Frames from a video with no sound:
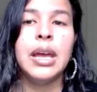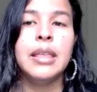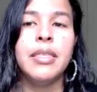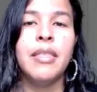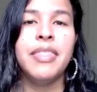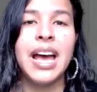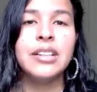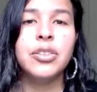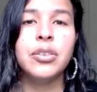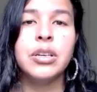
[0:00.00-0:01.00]
and
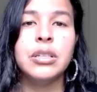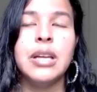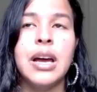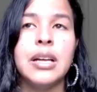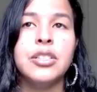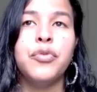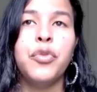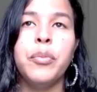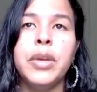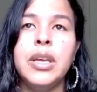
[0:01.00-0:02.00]
that took a lot. So
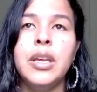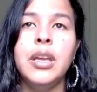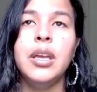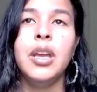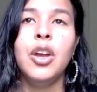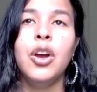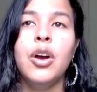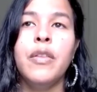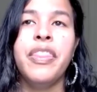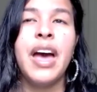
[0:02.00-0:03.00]
for me,
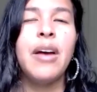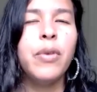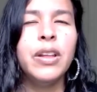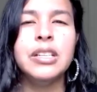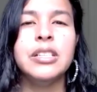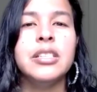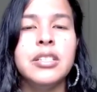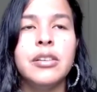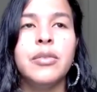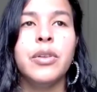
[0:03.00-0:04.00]
that really
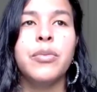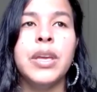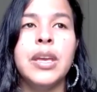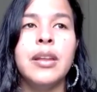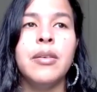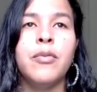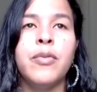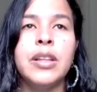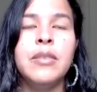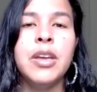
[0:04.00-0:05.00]
stuck with me, and it
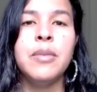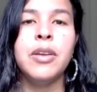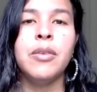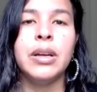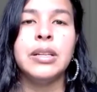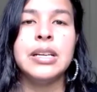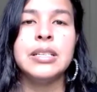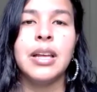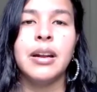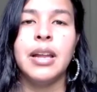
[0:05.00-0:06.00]
really made me
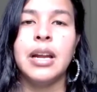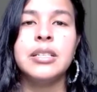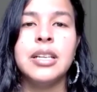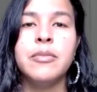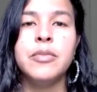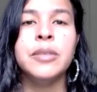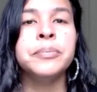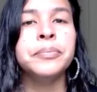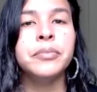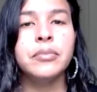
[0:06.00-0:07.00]
realize that a lot of times
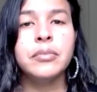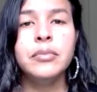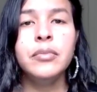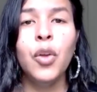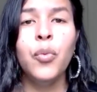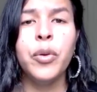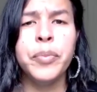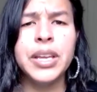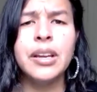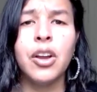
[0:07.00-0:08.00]
we're
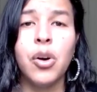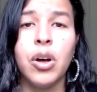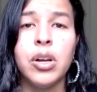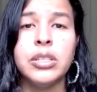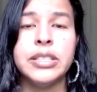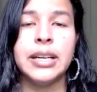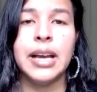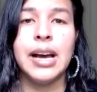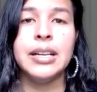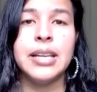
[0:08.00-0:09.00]
being called and
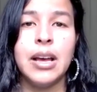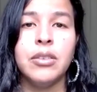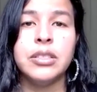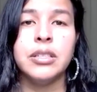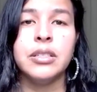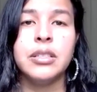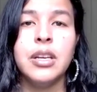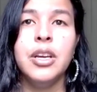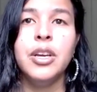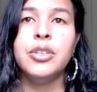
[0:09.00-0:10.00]
God tells us
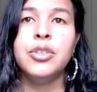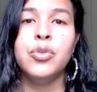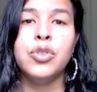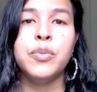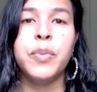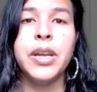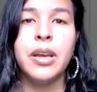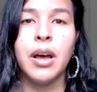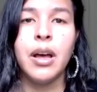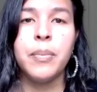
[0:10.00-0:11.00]
to speak
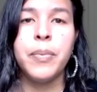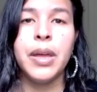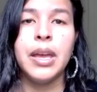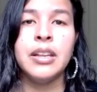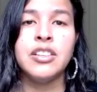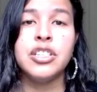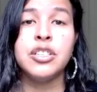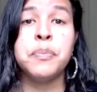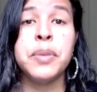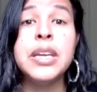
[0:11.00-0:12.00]
up and
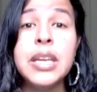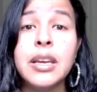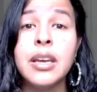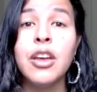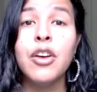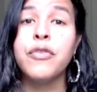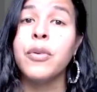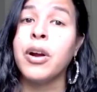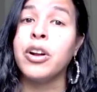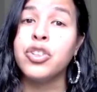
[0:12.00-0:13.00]
speak
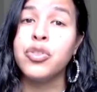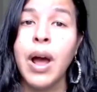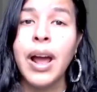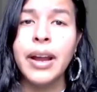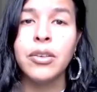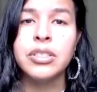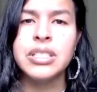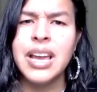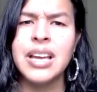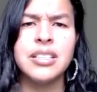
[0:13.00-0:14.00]
from our trials.
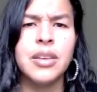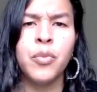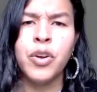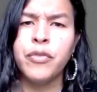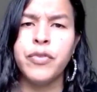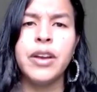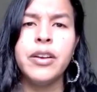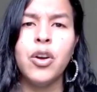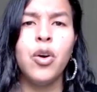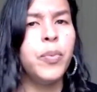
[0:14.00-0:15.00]
Yes, and we're
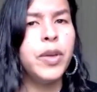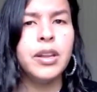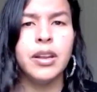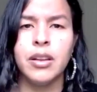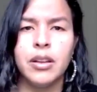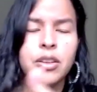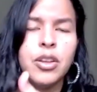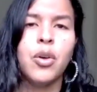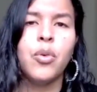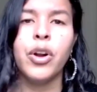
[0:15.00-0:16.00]
very open, and
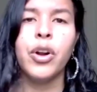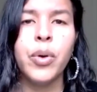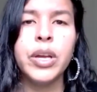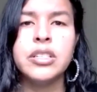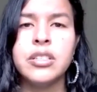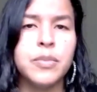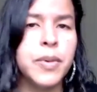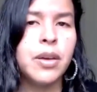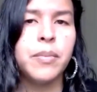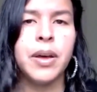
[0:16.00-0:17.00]
we're quick to
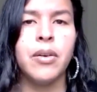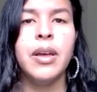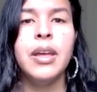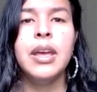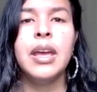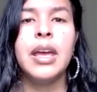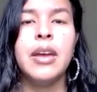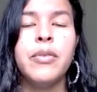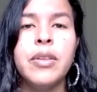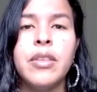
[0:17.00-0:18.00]
speak about
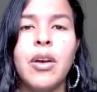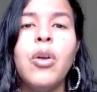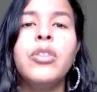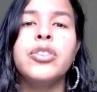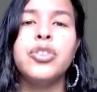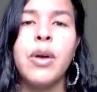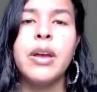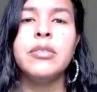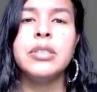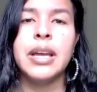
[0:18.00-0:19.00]
all the
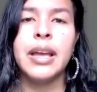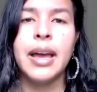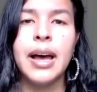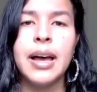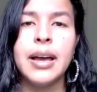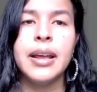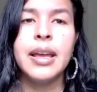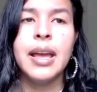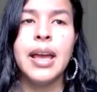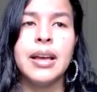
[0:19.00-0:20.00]
trials that God
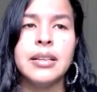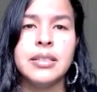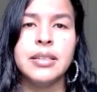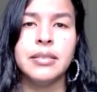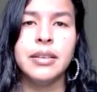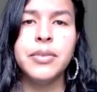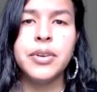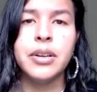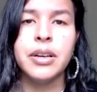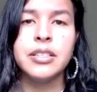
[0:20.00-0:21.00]
has
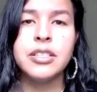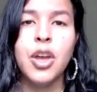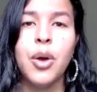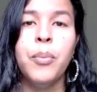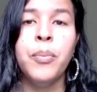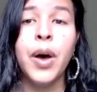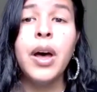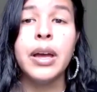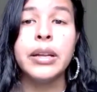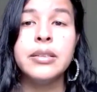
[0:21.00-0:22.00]
delivered us,
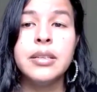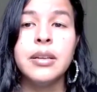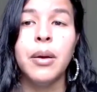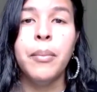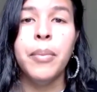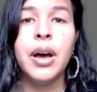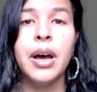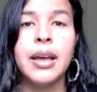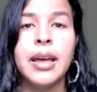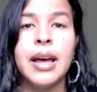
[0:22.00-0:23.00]
but
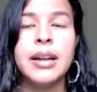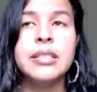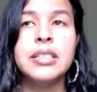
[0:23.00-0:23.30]
But God